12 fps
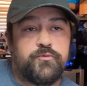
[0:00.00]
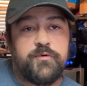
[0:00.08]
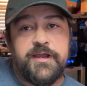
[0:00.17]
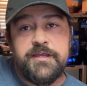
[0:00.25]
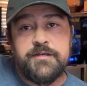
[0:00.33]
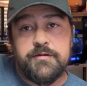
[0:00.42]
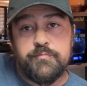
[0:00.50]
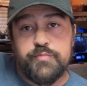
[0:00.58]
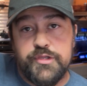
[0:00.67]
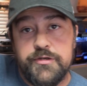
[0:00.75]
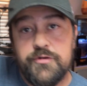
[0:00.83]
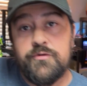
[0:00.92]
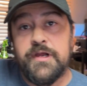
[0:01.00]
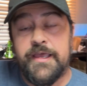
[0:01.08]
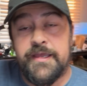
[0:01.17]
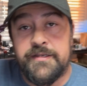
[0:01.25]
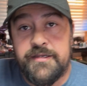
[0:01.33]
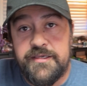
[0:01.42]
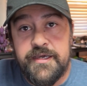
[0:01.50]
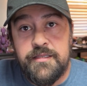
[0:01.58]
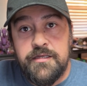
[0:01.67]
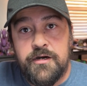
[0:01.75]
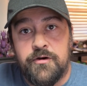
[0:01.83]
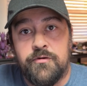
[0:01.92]
red, blue, and
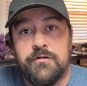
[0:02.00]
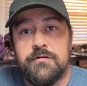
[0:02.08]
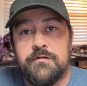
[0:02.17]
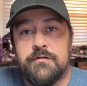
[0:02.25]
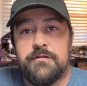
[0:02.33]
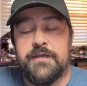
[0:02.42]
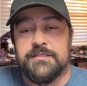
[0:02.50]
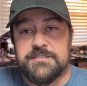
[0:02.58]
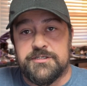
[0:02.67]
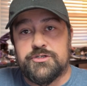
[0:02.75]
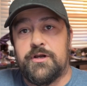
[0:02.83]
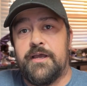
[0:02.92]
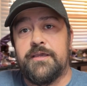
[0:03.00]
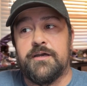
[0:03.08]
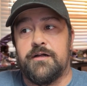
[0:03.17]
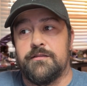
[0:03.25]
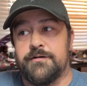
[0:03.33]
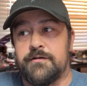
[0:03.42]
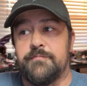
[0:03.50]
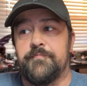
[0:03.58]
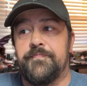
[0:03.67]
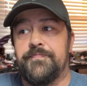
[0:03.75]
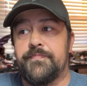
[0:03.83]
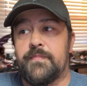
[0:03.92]
yellow. It's a tricolor.
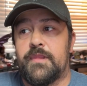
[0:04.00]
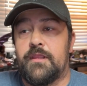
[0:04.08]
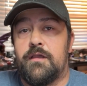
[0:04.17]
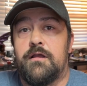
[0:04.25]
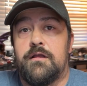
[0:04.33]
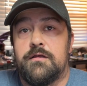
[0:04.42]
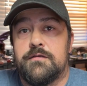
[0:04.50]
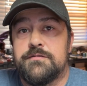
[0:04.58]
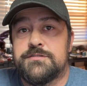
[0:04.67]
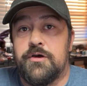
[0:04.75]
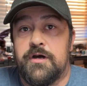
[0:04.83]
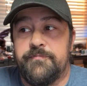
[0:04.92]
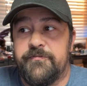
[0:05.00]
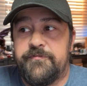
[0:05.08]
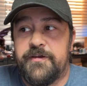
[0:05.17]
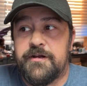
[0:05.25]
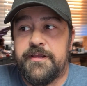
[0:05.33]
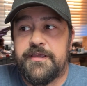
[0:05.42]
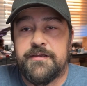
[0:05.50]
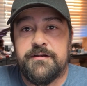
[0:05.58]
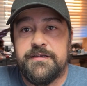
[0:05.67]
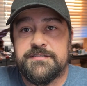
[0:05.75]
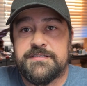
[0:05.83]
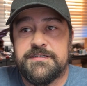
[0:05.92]
So I'm very
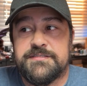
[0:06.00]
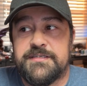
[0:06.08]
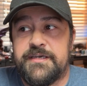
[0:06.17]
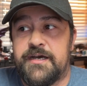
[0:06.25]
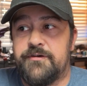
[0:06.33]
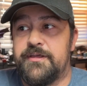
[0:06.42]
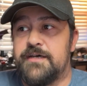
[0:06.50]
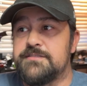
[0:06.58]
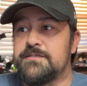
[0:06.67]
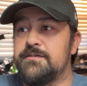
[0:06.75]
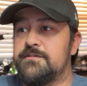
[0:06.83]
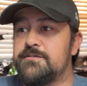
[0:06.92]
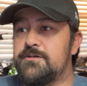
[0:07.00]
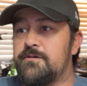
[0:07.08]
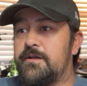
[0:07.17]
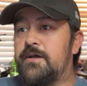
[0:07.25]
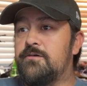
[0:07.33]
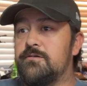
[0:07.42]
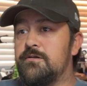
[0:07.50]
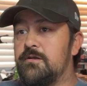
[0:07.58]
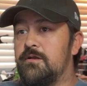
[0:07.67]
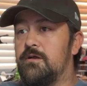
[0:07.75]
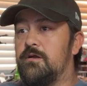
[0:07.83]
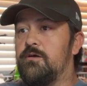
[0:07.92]
curious to see how that's going to turn out.
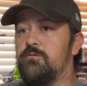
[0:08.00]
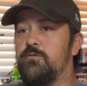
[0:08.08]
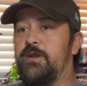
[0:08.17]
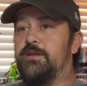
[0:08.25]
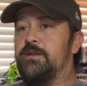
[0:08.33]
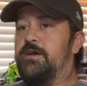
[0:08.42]
Right